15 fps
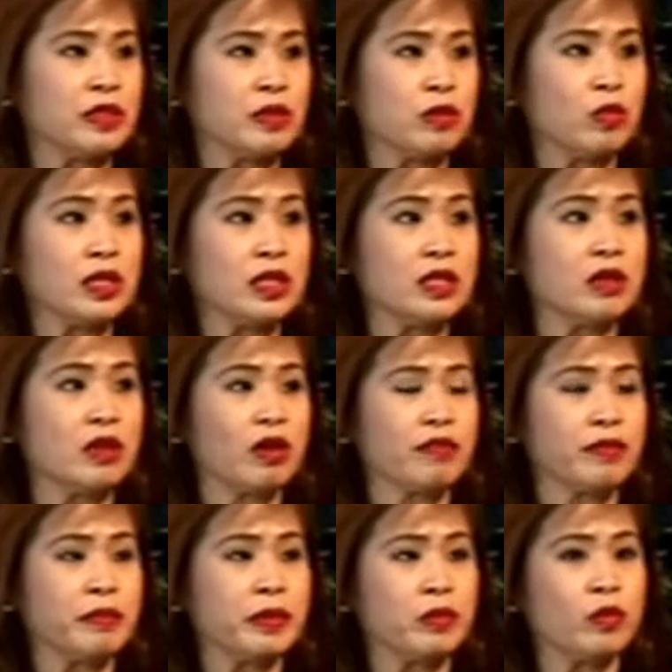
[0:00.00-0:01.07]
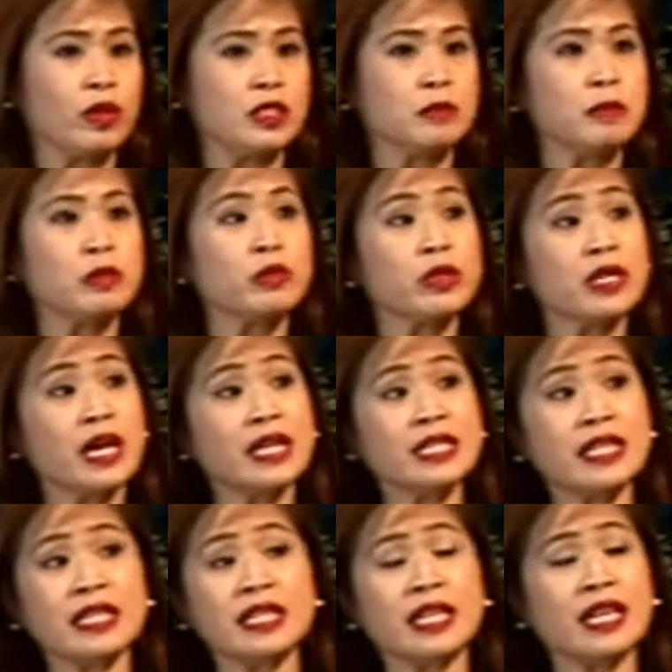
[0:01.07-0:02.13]
with what the government wants, but we're
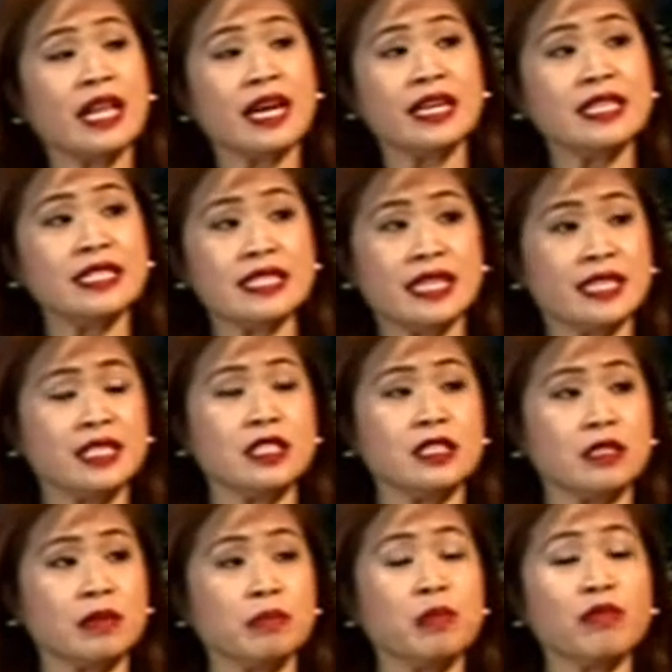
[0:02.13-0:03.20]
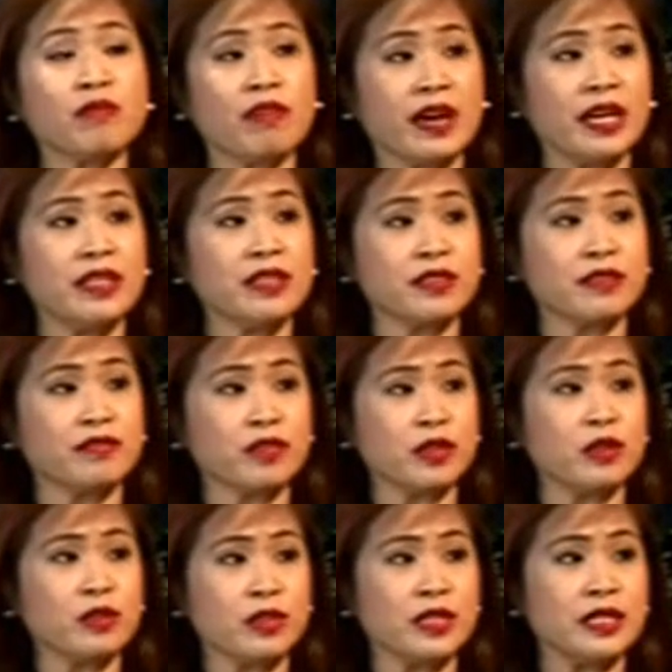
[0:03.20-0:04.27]
not yet the licensed provider
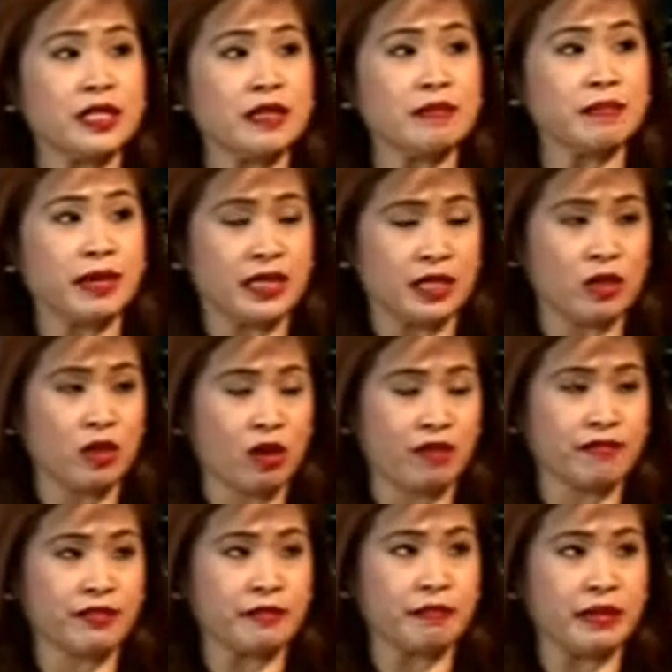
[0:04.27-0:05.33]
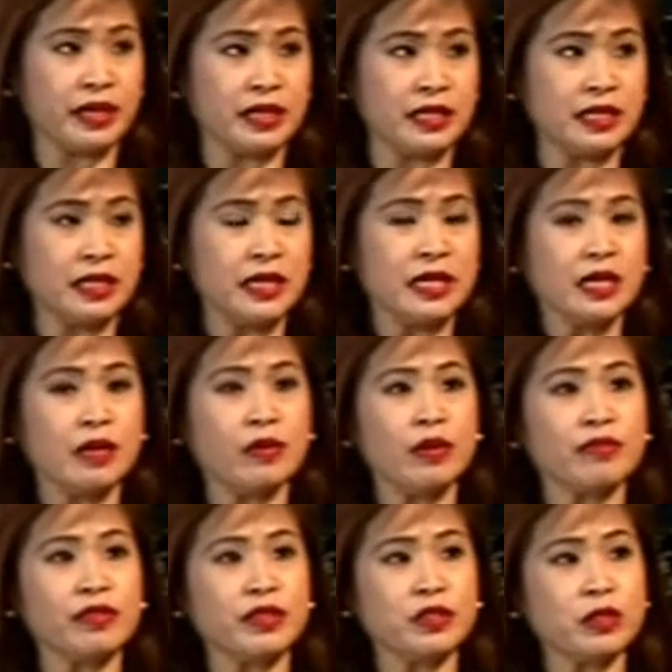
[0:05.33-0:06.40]
for learning by the government.
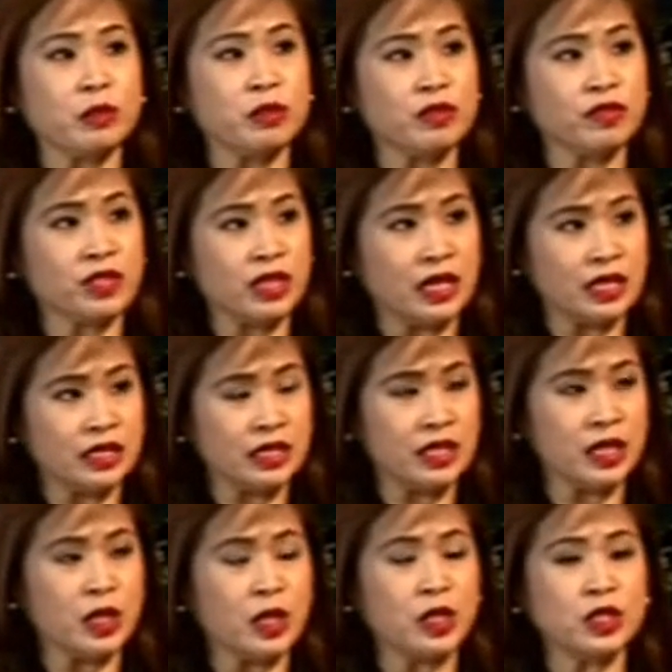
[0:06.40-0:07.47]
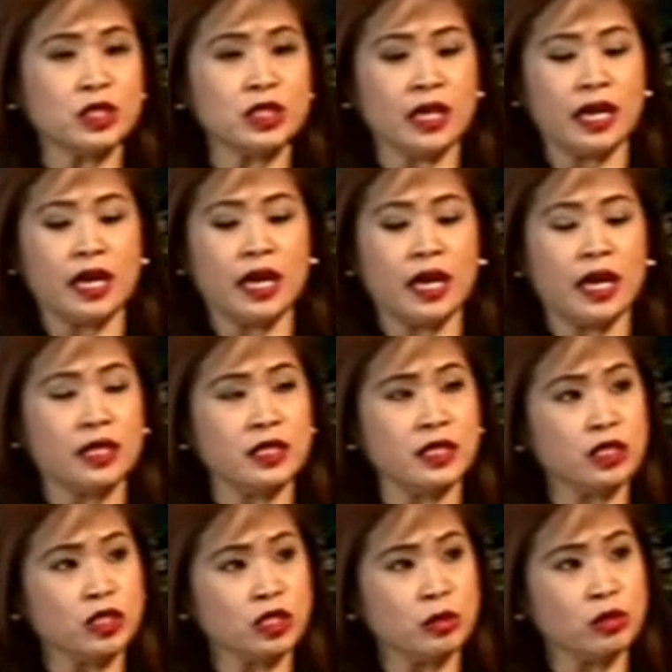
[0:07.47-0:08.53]
However, in terms of selling skills and
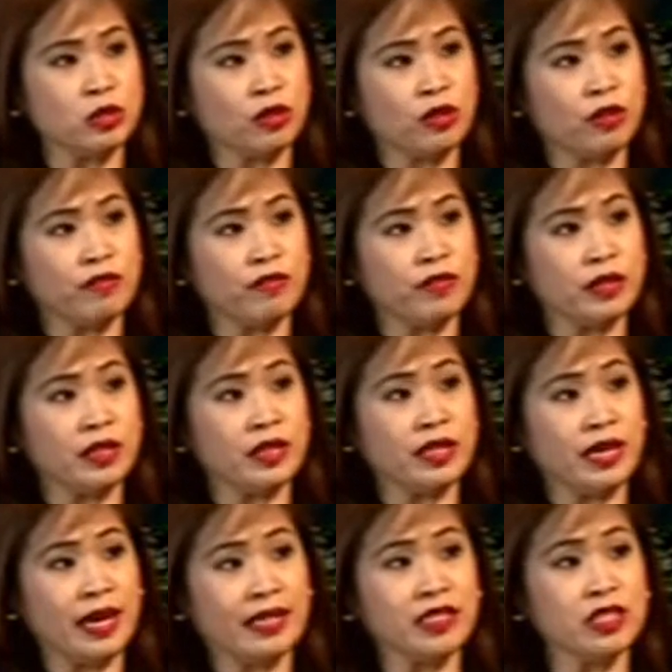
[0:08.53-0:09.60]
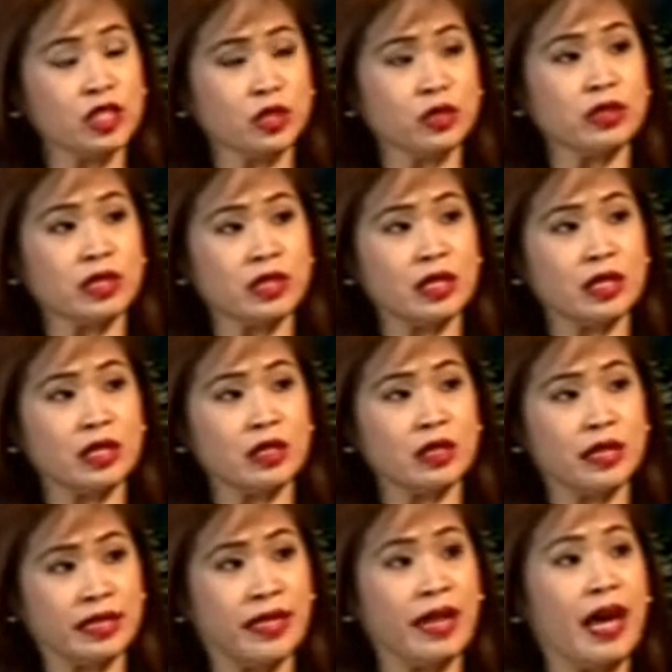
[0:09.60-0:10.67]
in terms of the
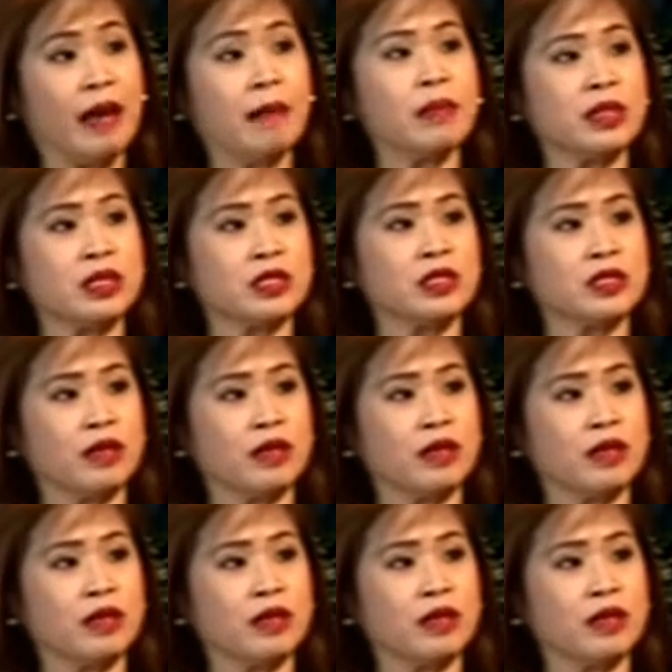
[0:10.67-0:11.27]
attitudinal and the habits